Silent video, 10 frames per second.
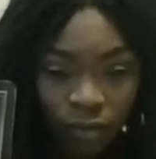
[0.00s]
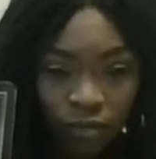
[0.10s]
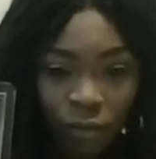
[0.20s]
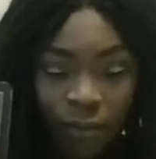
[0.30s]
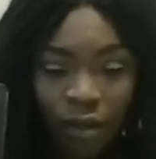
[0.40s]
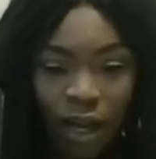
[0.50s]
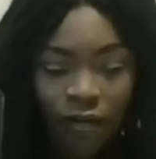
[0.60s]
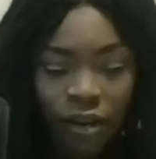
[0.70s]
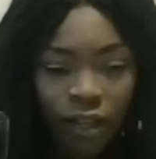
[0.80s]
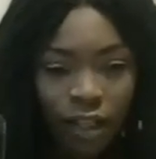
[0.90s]
Maybe, I
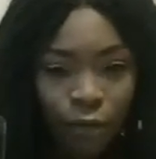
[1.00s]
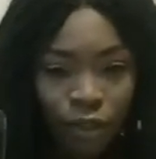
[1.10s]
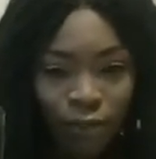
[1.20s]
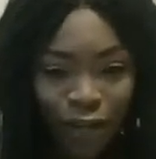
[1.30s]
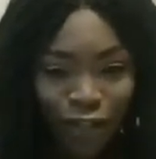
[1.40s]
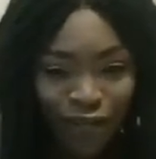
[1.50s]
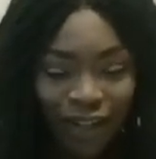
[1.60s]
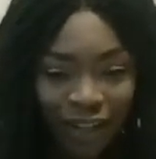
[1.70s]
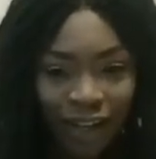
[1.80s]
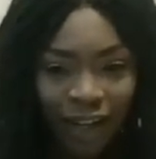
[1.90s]
feel like this person makes you feel like
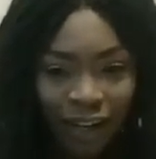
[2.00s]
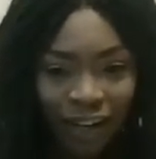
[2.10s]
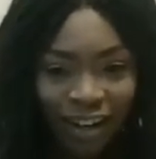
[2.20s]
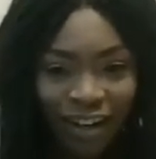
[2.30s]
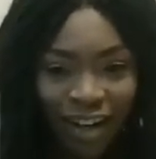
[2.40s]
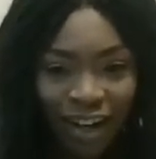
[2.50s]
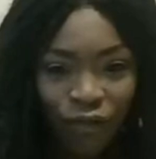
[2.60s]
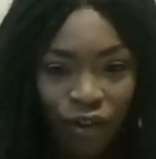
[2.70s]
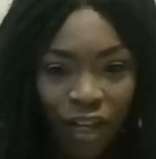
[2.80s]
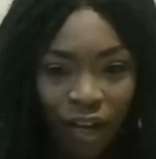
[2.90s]
a king, you know, like
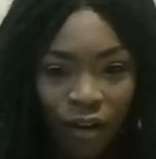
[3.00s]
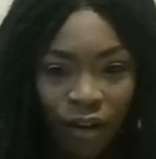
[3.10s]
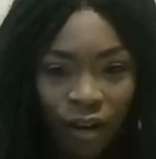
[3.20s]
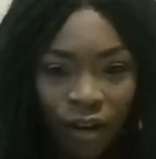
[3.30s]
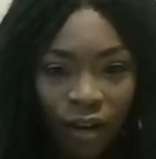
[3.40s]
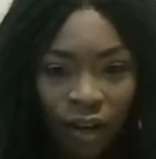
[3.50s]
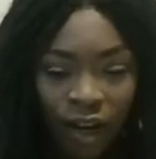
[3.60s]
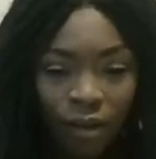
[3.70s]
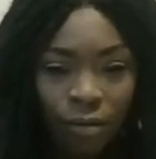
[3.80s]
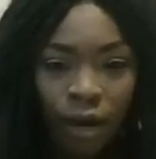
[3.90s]
where they
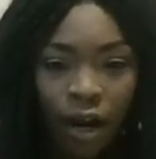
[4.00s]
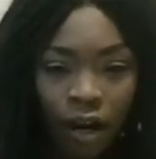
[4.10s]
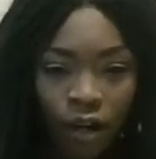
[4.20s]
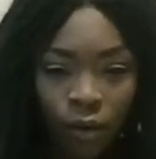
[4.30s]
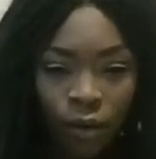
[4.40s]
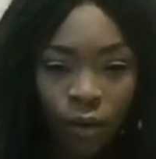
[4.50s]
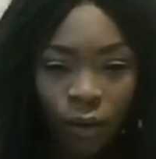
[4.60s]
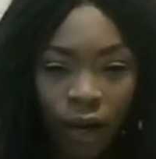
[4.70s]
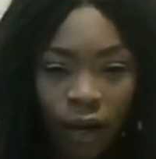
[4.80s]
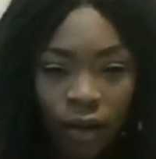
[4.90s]
admire you in a
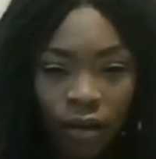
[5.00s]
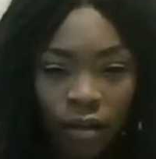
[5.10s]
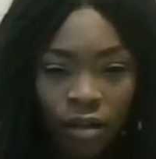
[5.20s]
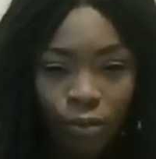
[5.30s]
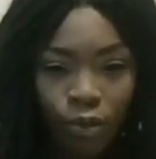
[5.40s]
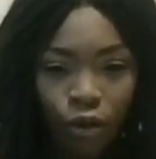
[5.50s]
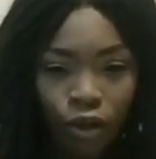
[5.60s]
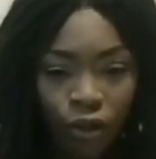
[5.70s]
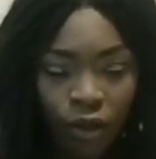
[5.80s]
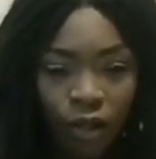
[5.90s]
way,
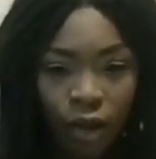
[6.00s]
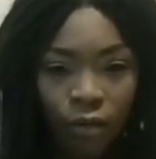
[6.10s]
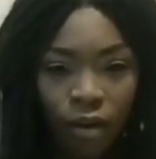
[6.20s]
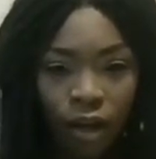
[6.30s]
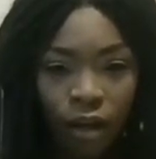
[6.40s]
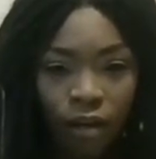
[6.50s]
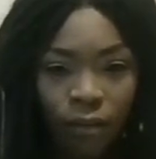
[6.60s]
support you in that way.